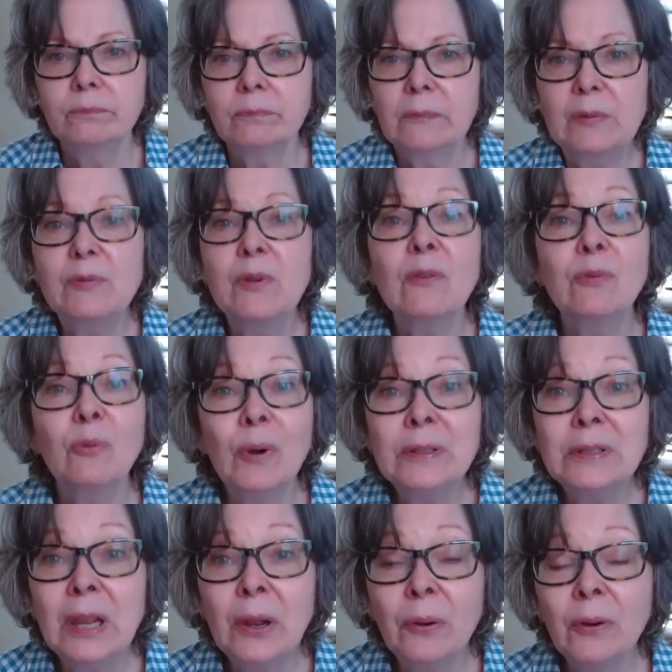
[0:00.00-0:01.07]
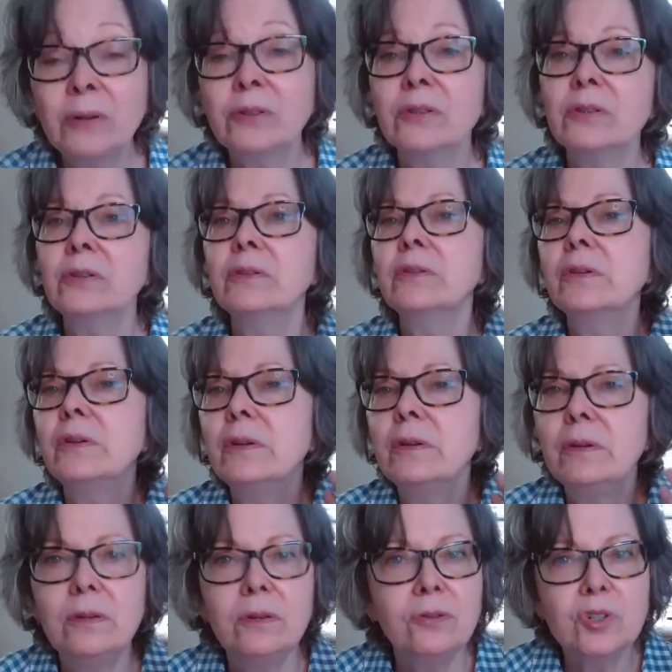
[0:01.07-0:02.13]
If you have one character,
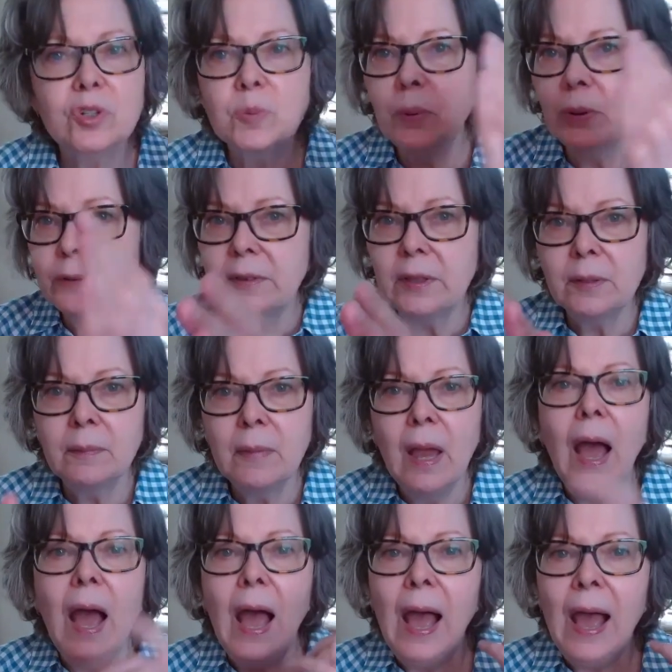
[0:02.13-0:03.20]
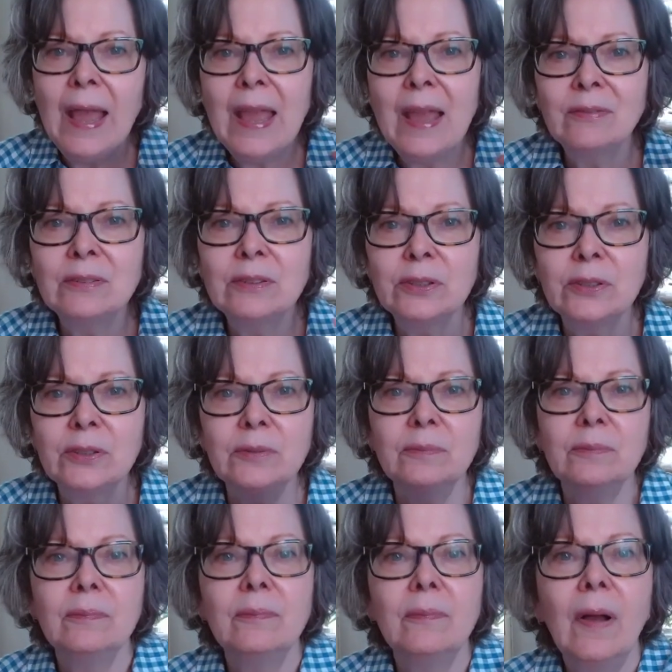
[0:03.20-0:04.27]
you just put them. I have
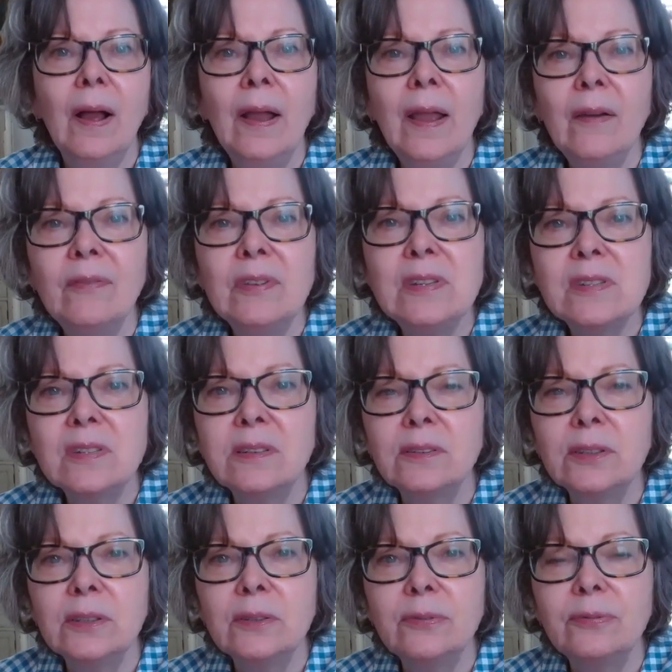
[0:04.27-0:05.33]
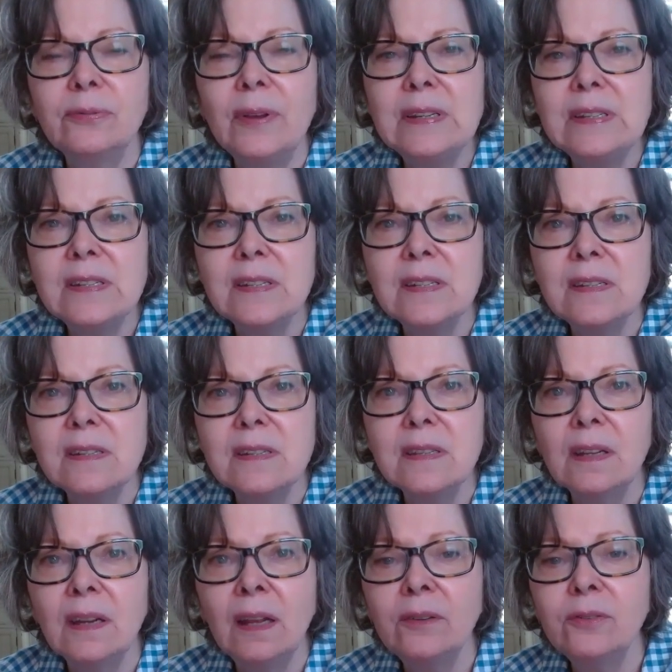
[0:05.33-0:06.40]
these little faces
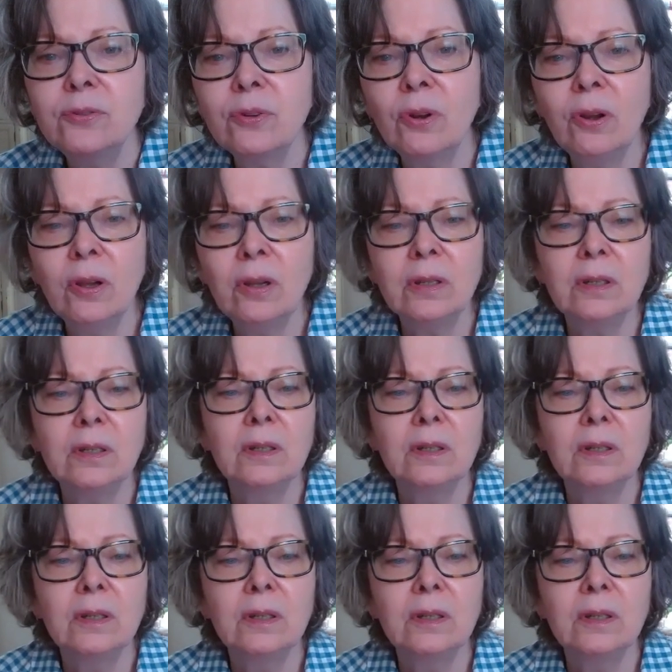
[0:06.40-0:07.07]
that I draw.